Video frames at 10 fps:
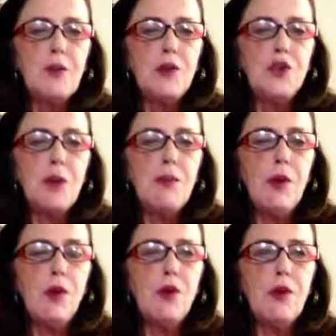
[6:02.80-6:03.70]
which a
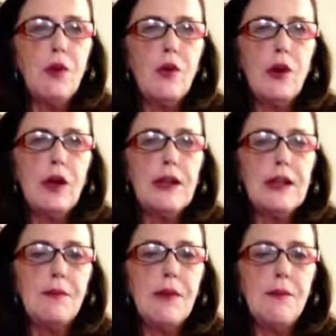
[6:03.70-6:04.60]
bone or a
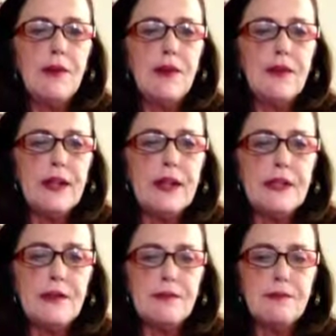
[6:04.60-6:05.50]
limb
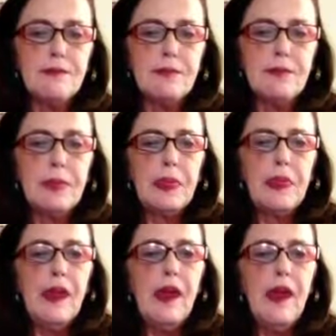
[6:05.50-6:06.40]
pivots.
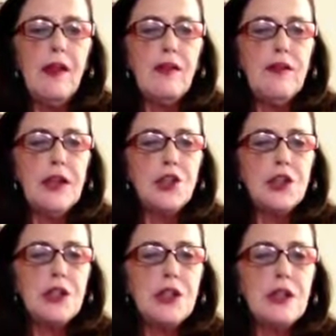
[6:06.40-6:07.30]

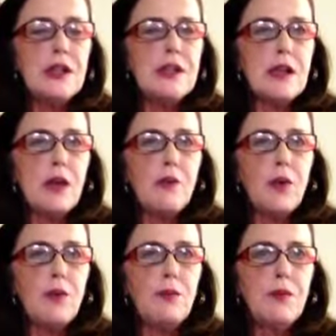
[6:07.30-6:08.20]
Elevation is
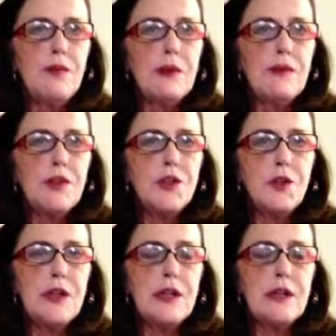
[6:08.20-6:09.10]
upward movement of a
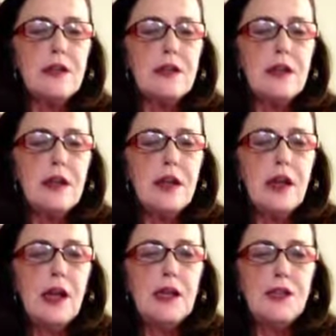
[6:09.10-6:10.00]
joint.
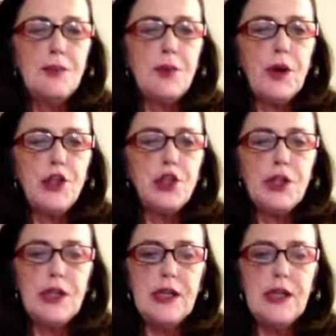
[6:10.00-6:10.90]

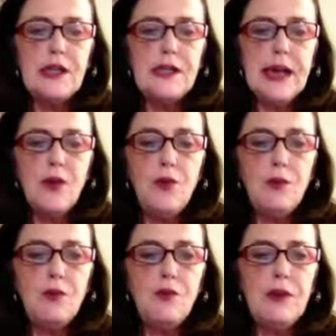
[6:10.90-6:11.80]
Depression is downward
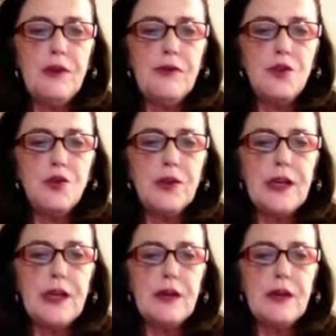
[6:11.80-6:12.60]
movement of a joint.